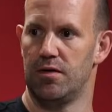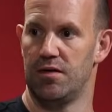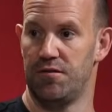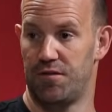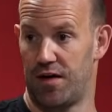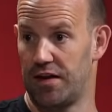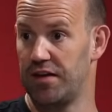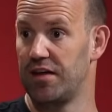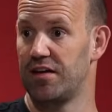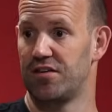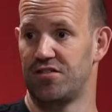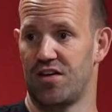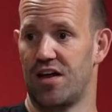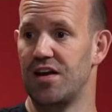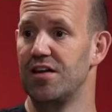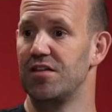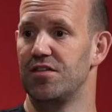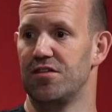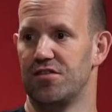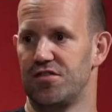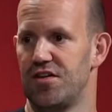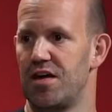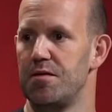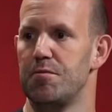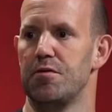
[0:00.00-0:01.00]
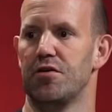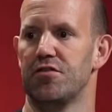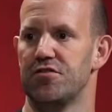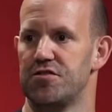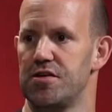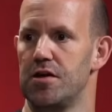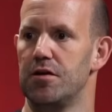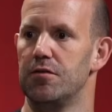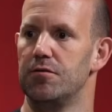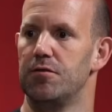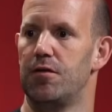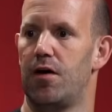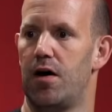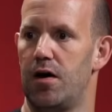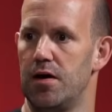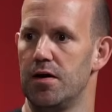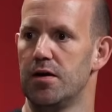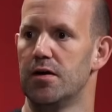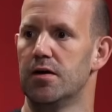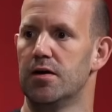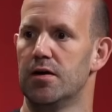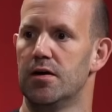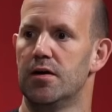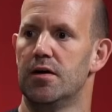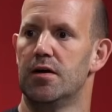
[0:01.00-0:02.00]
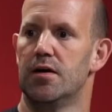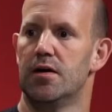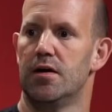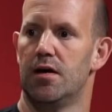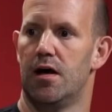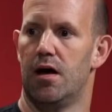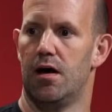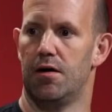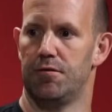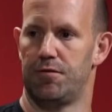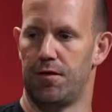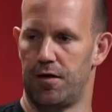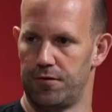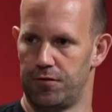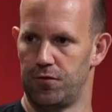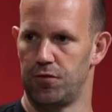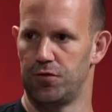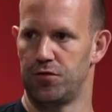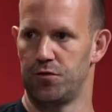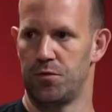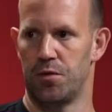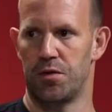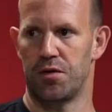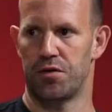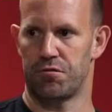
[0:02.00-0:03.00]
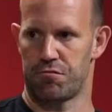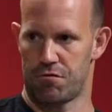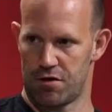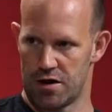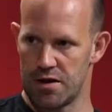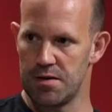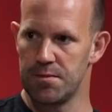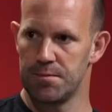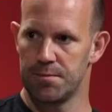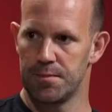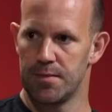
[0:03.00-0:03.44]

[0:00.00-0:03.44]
in fact exactly the same external PHY, 54213.